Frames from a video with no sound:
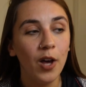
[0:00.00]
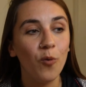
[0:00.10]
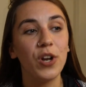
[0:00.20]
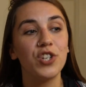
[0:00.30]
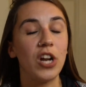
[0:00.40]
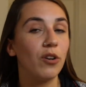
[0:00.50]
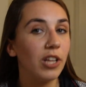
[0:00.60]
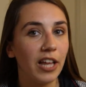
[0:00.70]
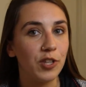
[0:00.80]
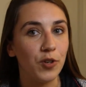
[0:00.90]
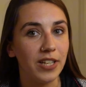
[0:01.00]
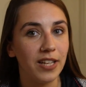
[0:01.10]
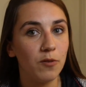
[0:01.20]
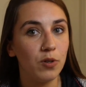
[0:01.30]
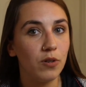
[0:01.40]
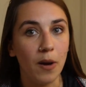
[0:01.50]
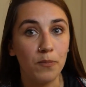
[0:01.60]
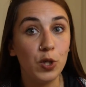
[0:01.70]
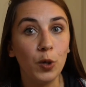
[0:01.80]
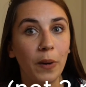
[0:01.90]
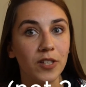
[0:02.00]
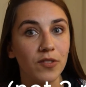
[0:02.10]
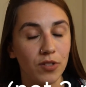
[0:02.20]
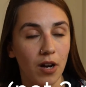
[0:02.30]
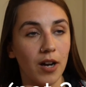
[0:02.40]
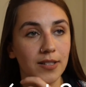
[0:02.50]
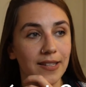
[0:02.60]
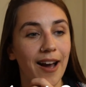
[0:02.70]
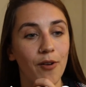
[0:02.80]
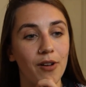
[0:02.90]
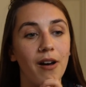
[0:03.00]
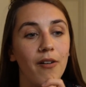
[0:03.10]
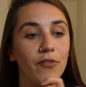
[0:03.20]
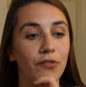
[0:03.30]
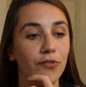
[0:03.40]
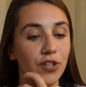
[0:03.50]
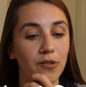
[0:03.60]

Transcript: which generally like you can knit up 2 pairs of socks out of